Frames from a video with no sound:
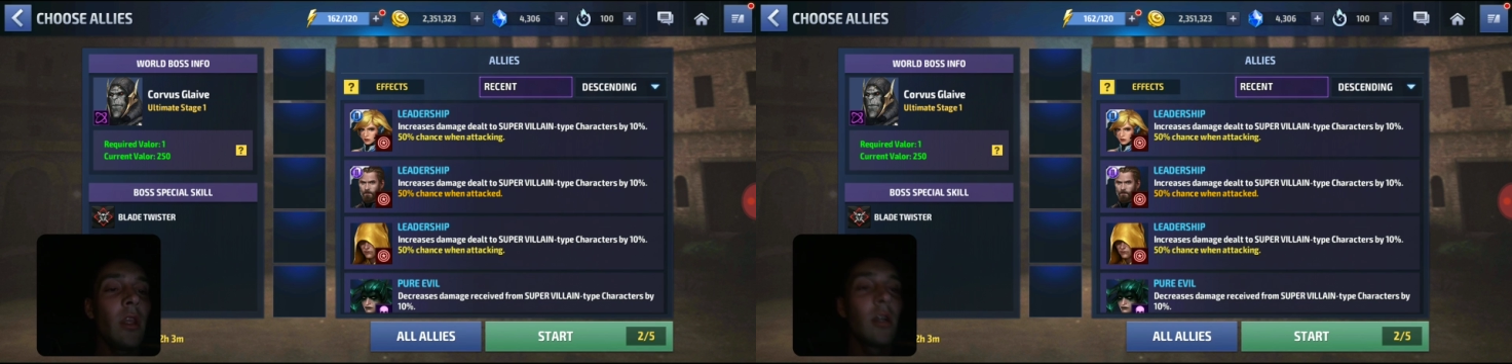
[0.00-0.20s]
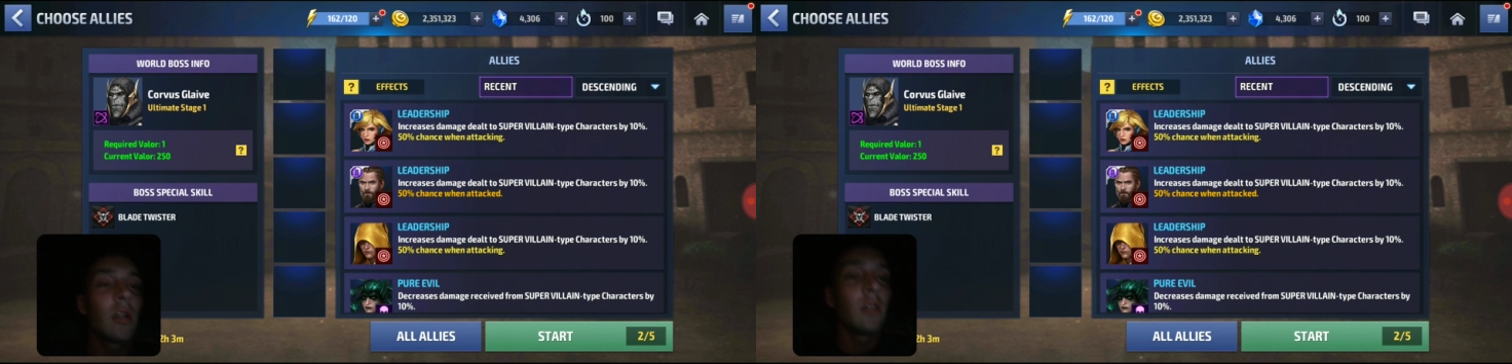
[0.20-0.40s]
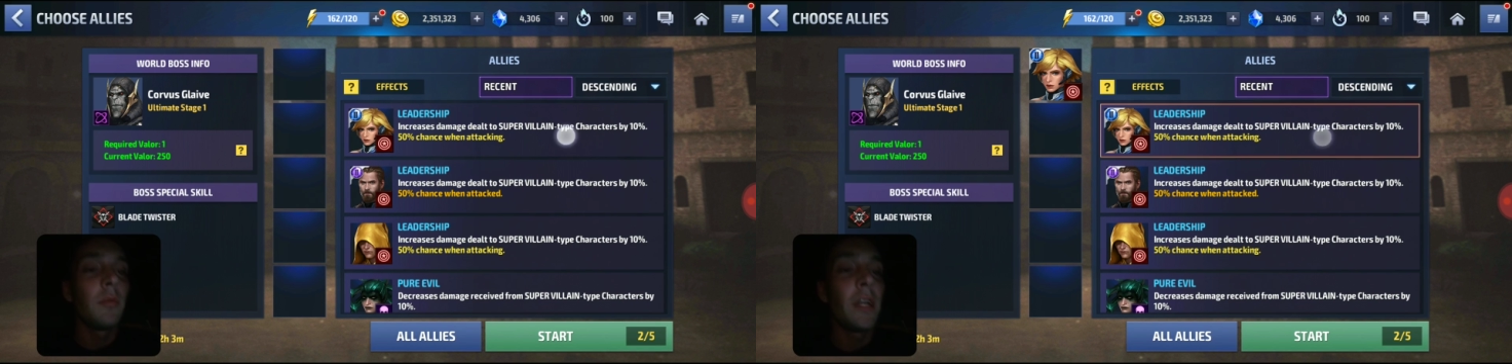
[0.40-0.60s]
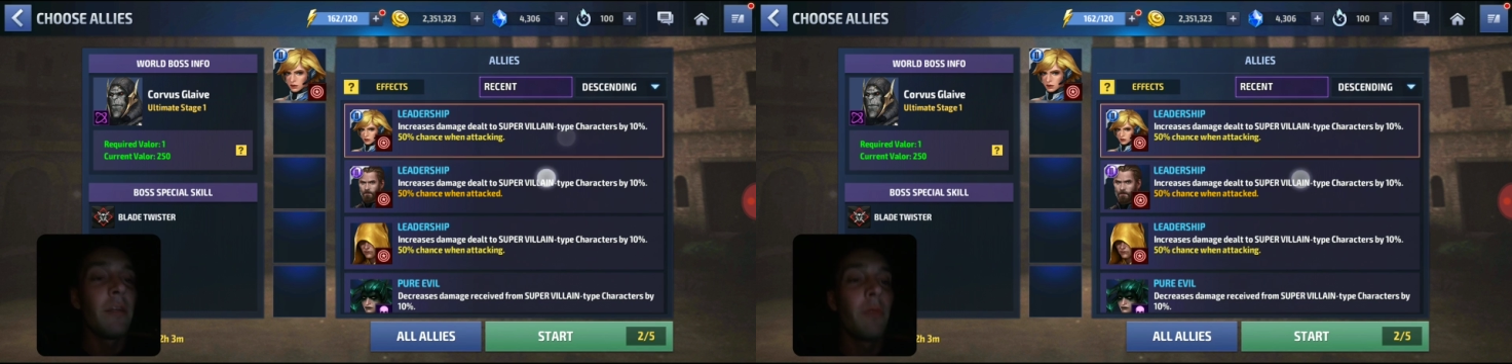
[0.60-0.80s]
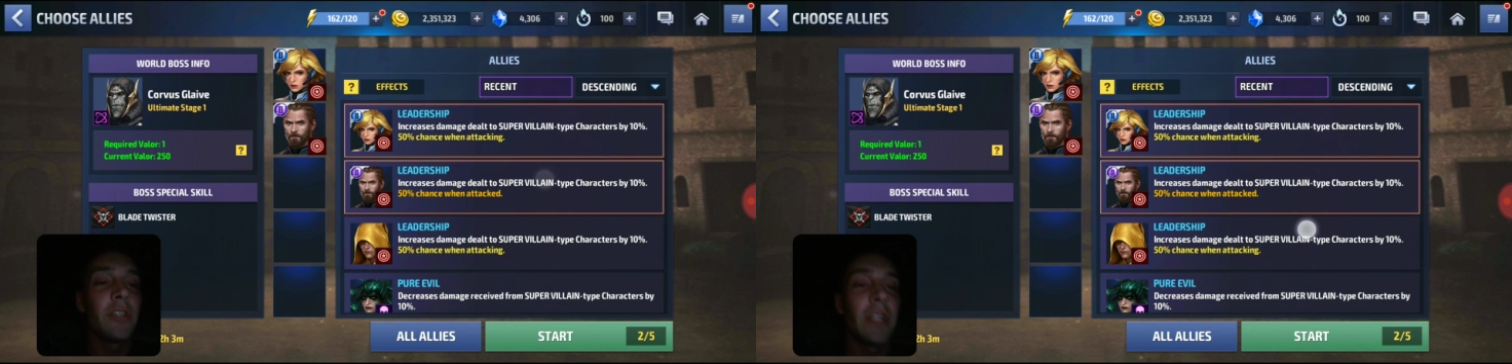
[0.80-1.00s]
And
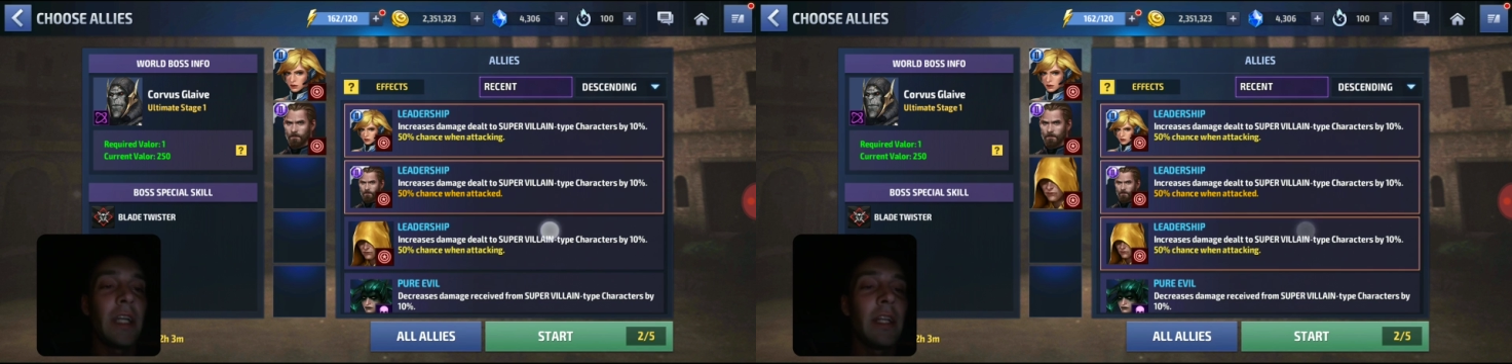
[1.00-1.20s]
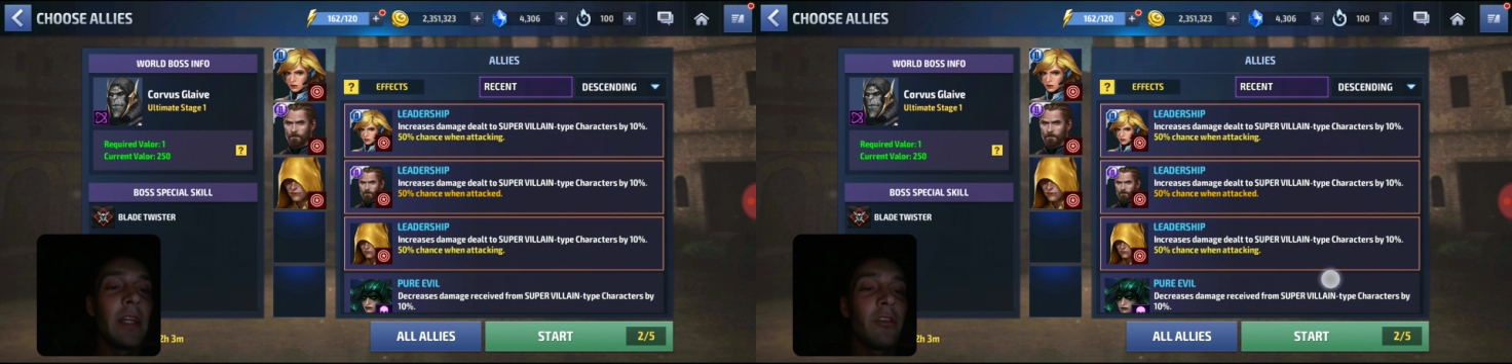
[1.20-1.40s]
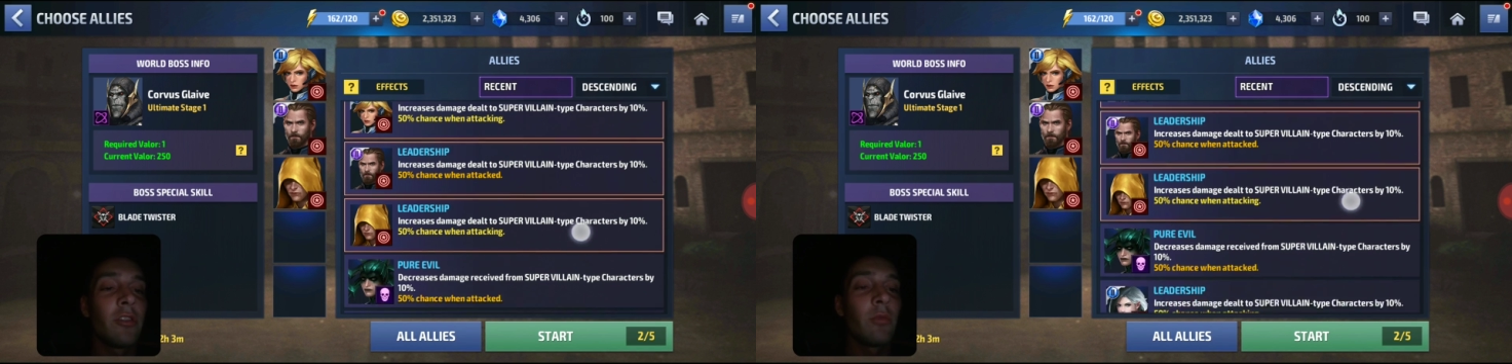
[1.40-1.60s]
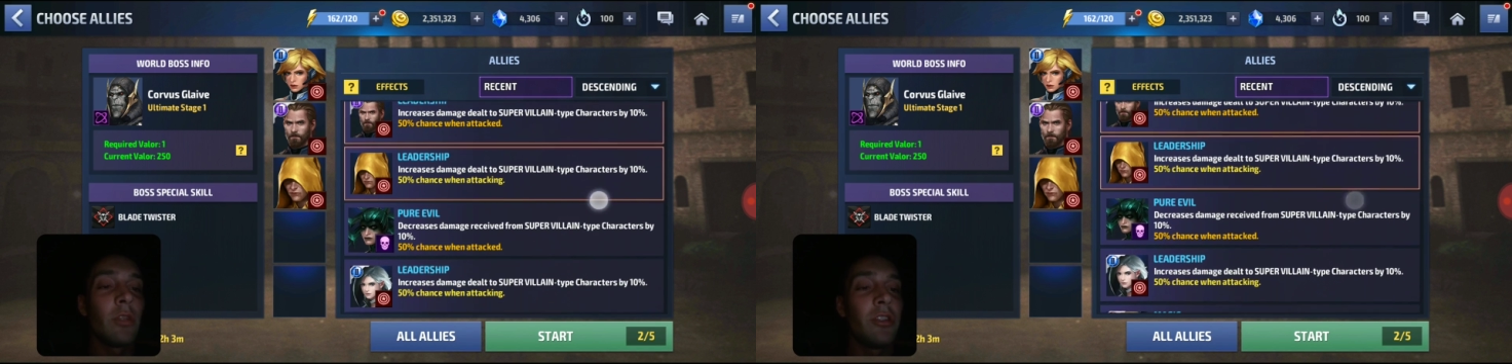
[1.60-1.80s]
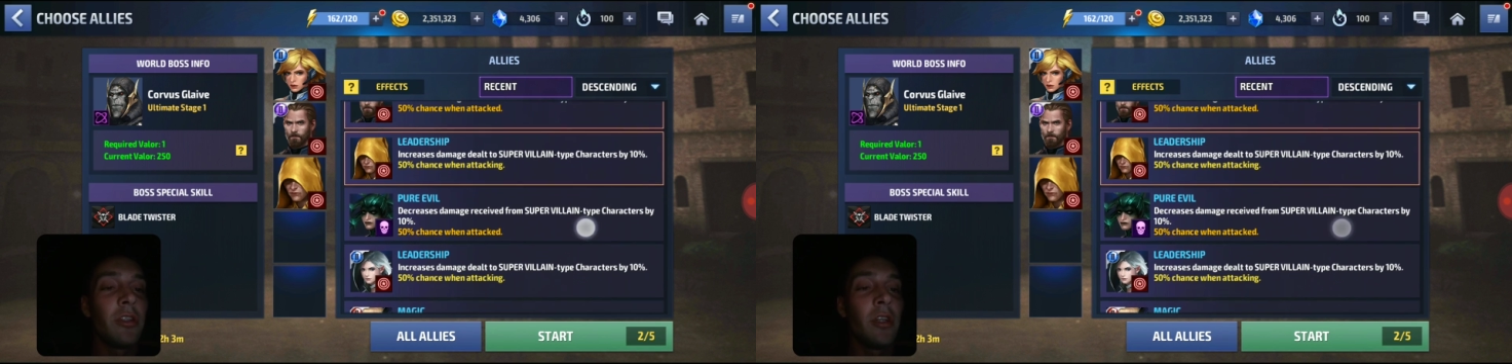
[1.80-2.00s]
then once I get in, I'll just
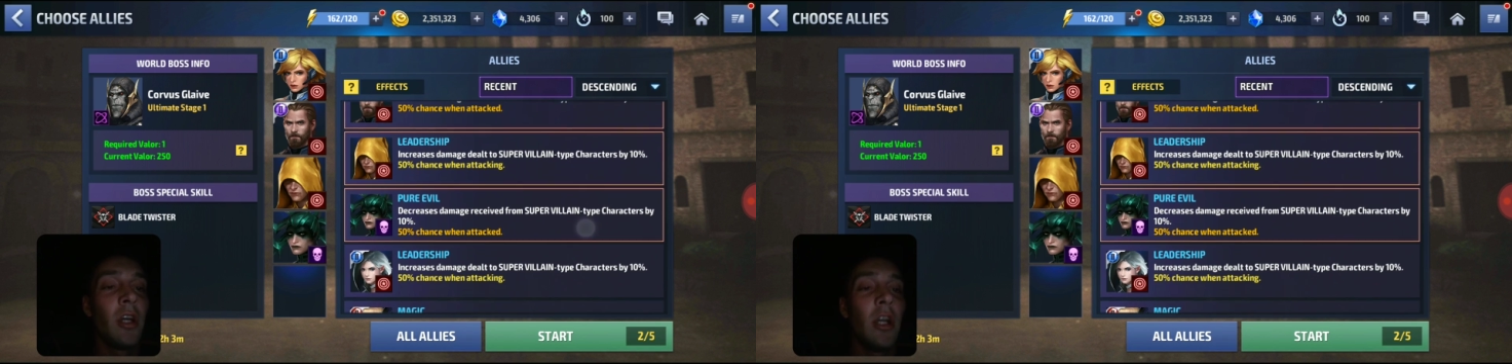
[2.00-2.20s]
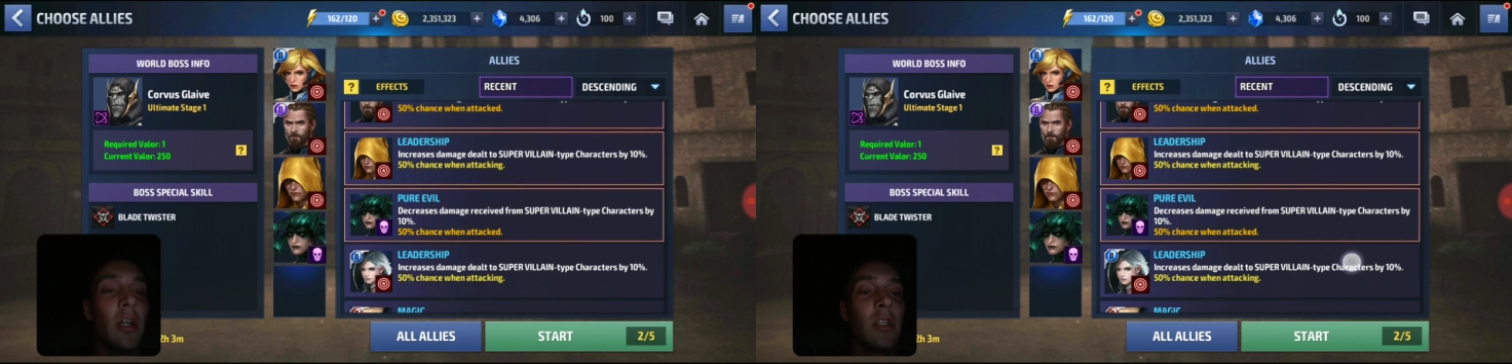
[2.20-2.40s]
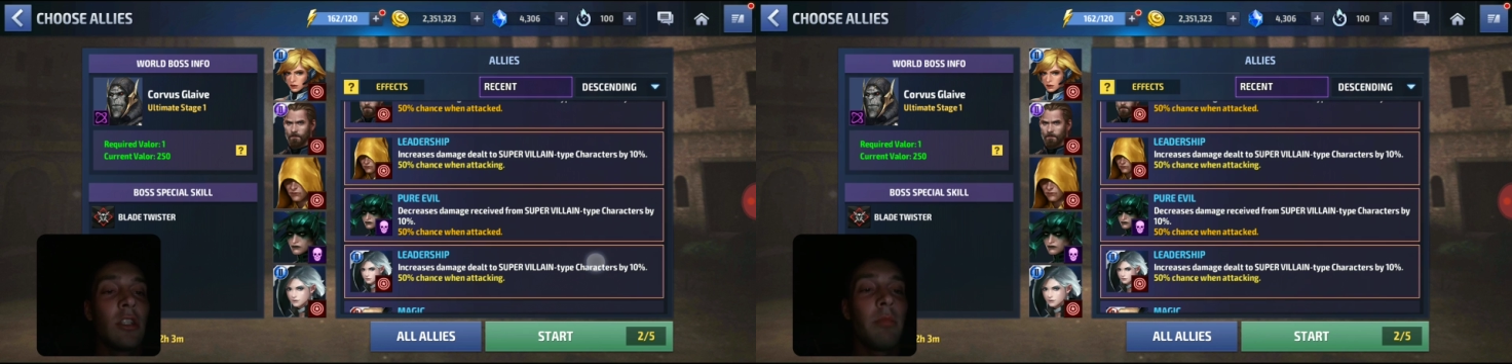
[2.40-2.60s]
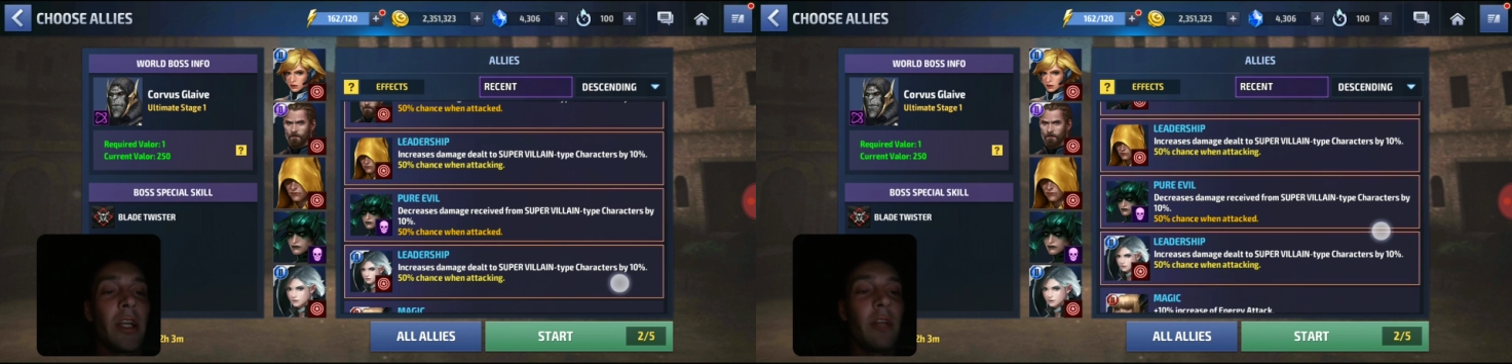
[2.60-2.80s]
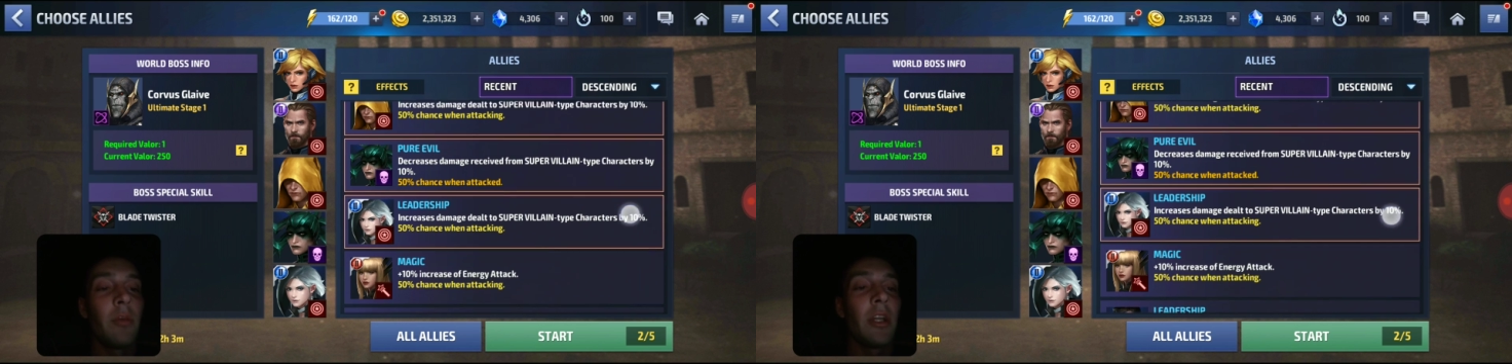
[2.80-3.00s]
switch to
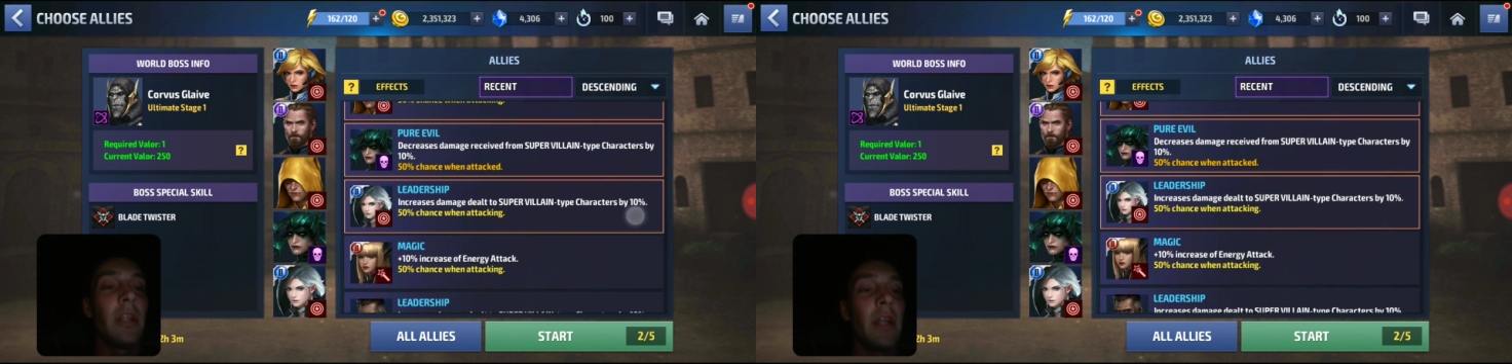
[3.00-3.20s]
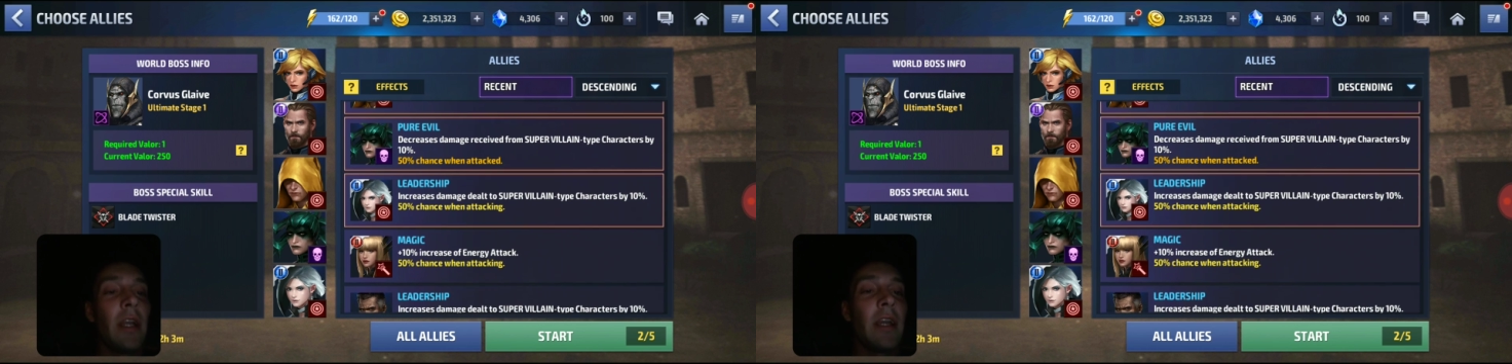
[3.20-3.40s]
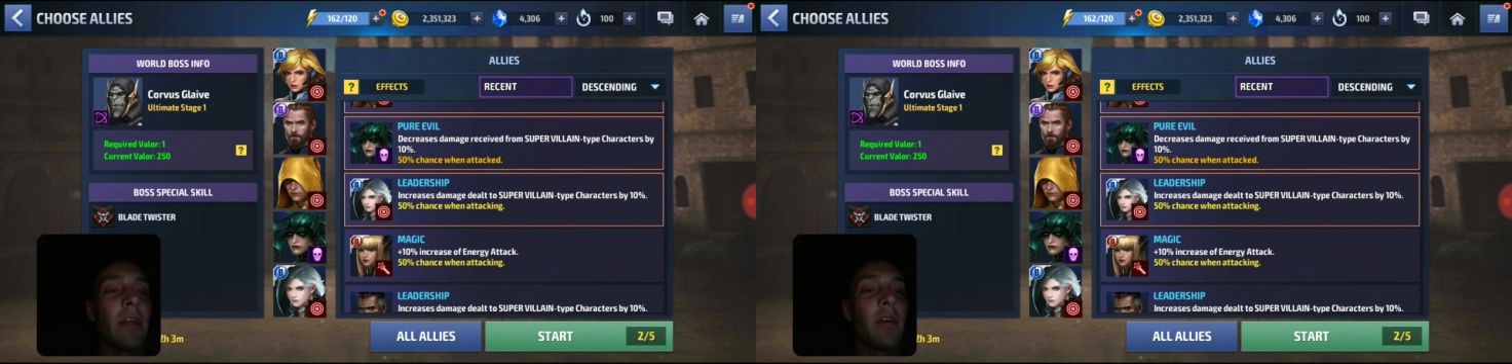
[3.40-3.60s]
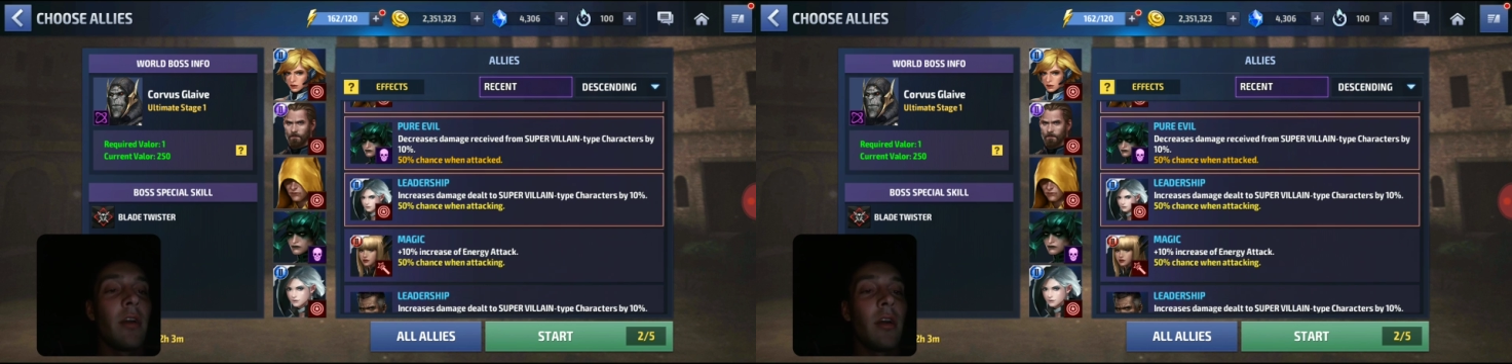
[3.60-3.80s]
Spider-Man and